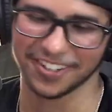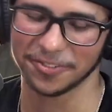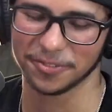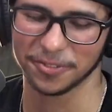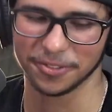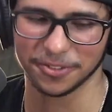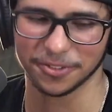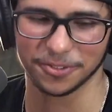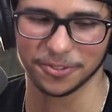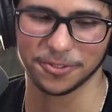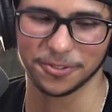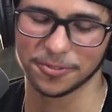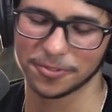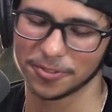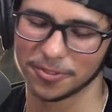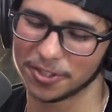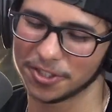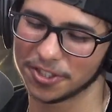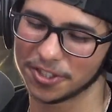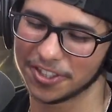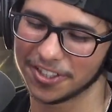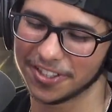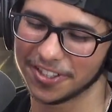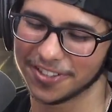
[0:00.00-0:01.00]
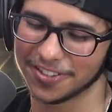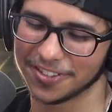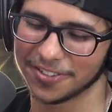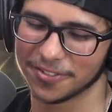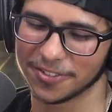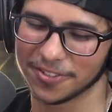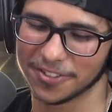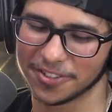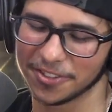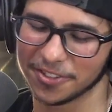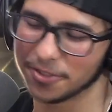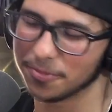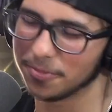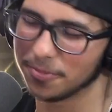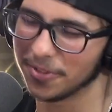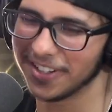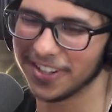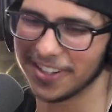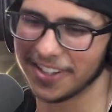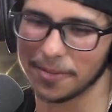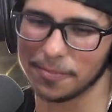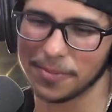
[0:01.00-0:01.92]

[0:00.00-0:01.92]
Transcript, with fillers: do it for sure. Just bring that